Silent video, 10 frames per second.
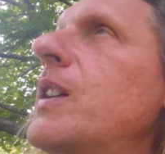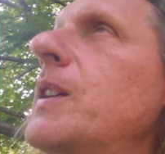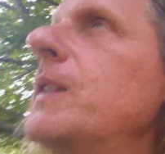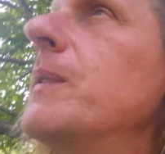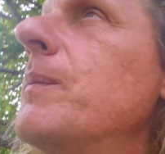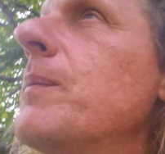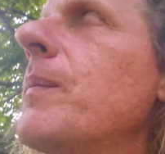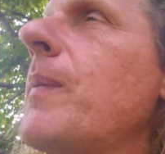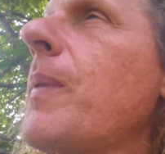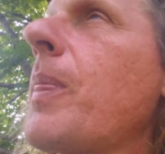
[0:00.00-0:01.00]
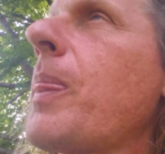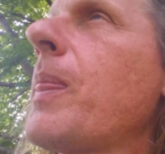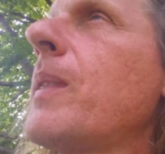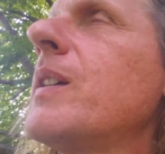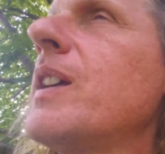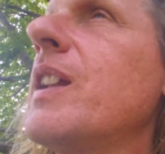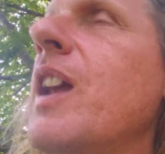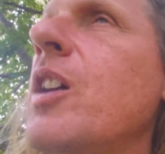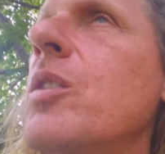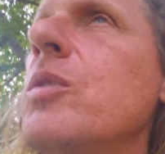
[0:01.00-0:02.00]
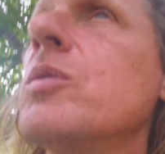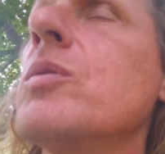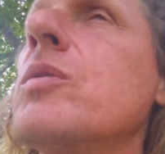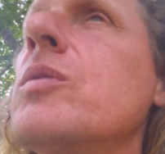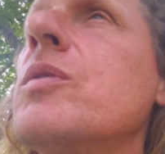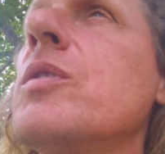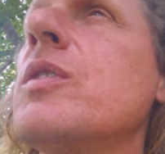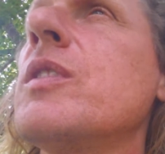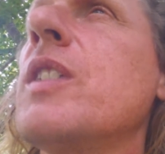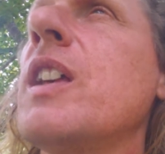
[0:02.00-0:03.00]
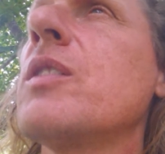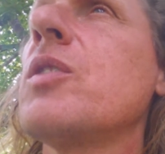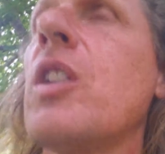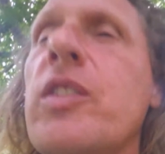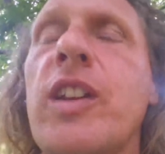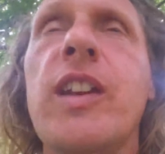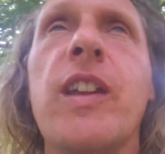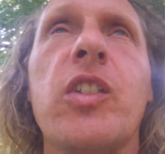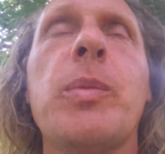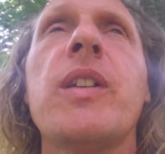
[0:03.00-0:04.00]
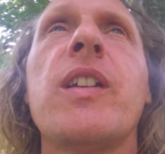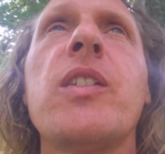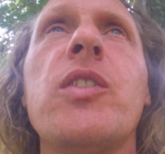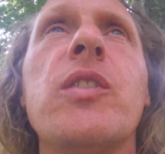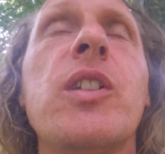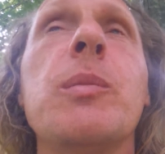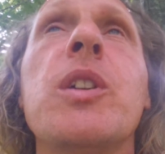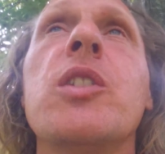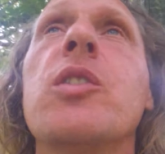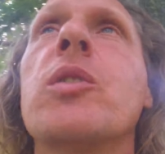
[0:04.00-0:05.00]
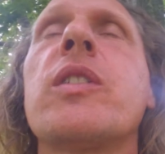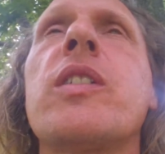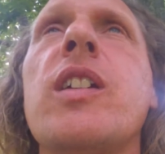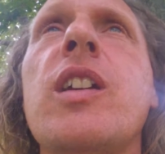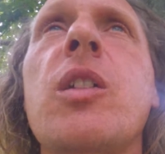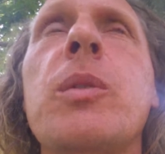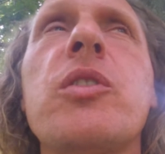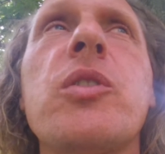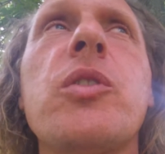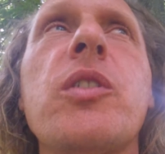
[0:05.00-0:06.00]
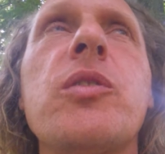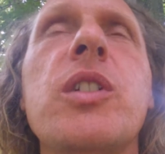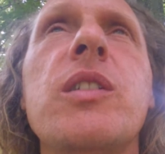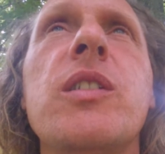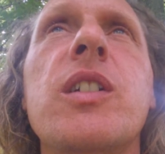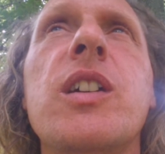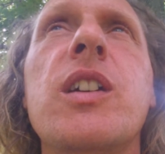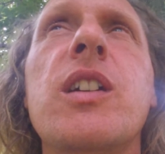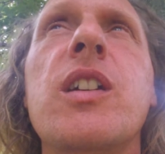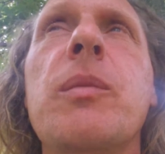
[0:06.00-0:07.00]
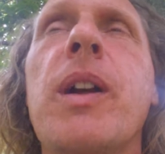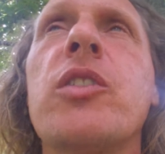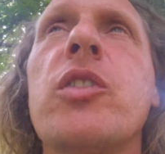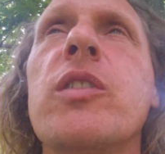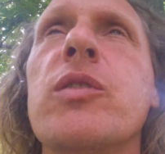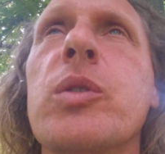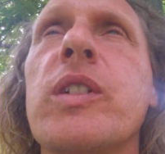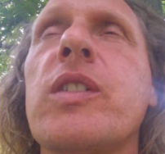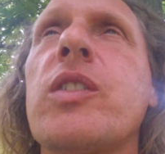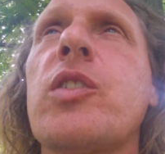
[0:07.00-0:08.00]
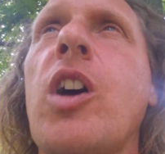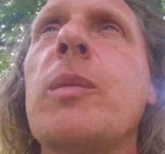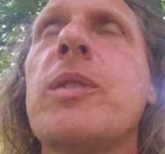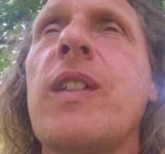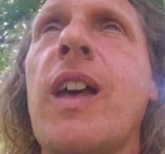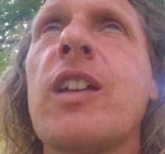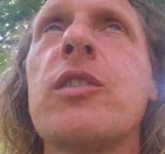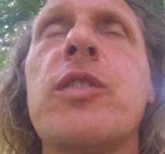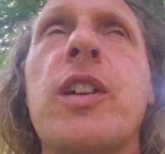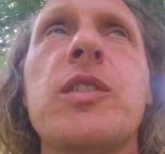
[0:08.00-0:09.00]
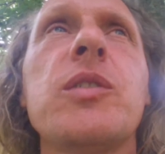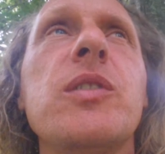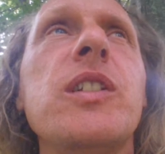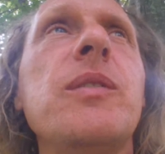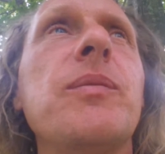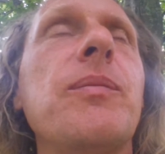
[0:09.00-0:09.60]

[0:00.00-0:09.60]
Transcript: um, and how they have lost any expectation of anybody noticing how much they're suffering. Imagine the voice stopped that effectively.